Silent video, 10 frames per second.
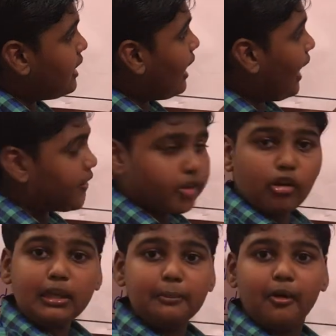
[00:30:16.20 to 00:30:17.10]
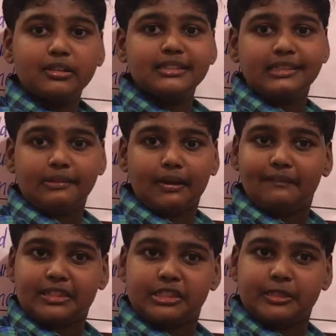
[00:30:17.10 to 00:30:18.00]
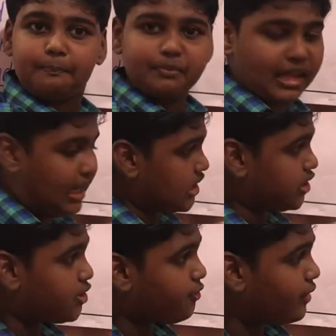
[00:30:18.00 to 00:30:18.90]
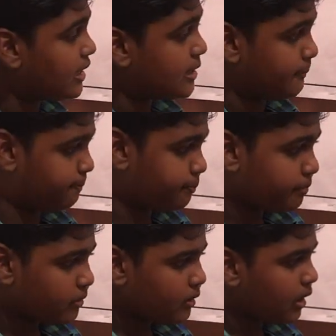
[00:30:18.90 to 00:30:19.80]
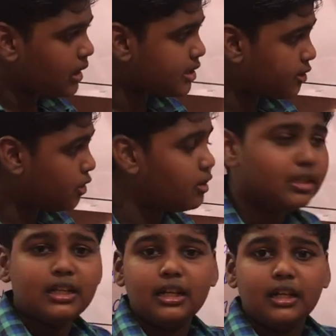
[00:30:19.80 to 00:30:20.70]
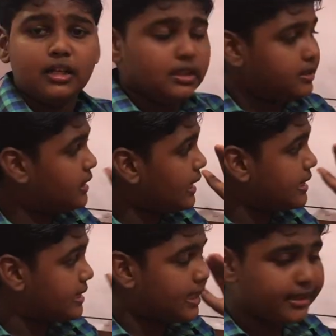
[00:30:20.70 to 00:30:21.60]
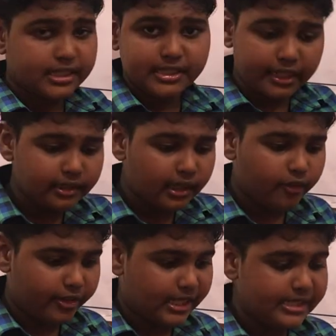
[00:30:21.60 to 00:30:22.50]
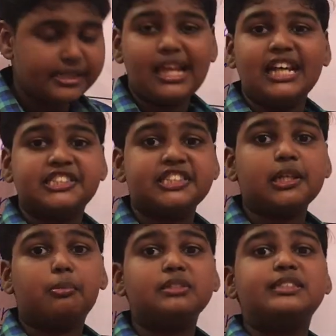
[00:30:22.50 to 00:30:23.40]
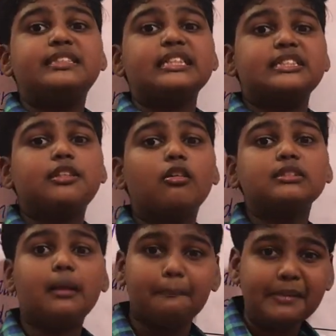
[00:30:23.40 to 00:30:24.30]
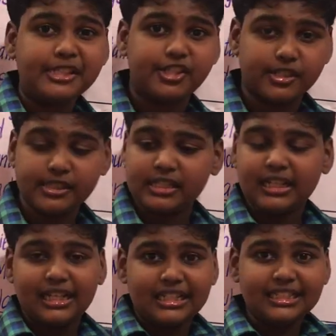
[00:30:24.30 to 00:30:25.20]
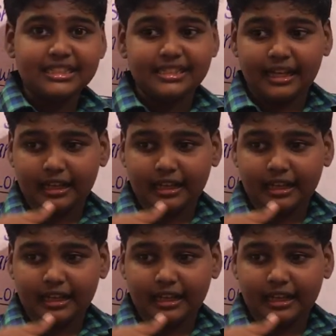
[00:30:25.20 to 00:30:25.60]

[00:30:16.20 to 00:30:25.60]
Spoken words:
and the Rocky Mountains in the west. Understood, friends? So, these in the central lowlands, they extend about 6,000 meters in the